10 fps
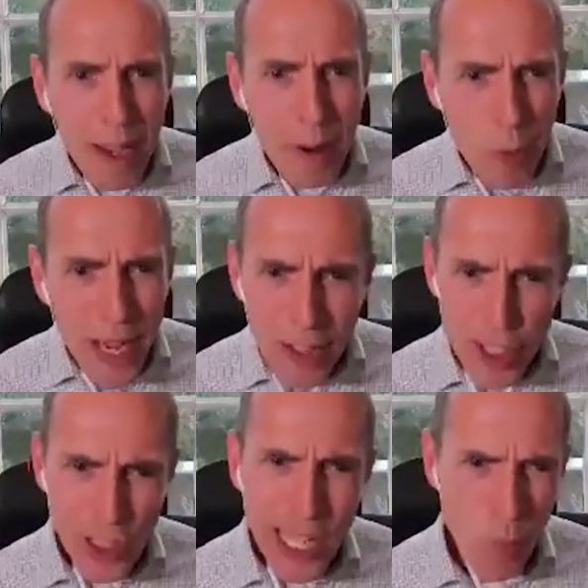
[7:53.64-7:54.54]
We are
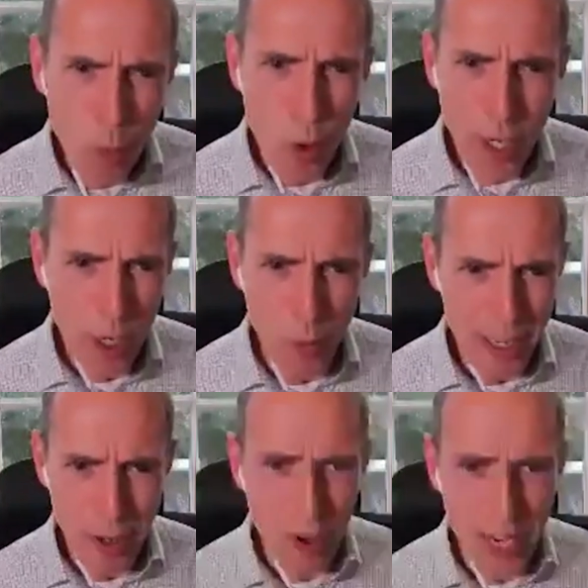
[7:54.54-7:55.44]
sleepwalking, are we
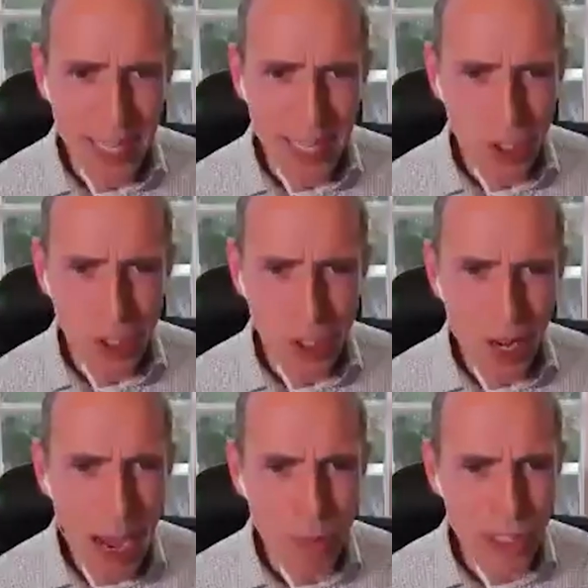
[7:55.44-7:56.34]
not, into
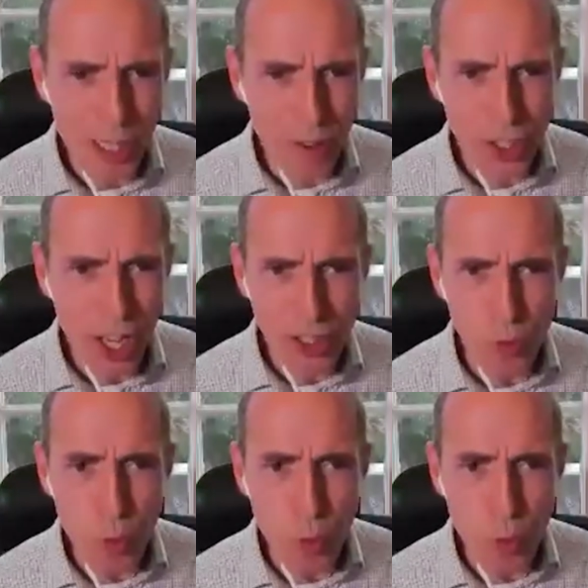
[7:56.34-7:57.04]
absolute disaster?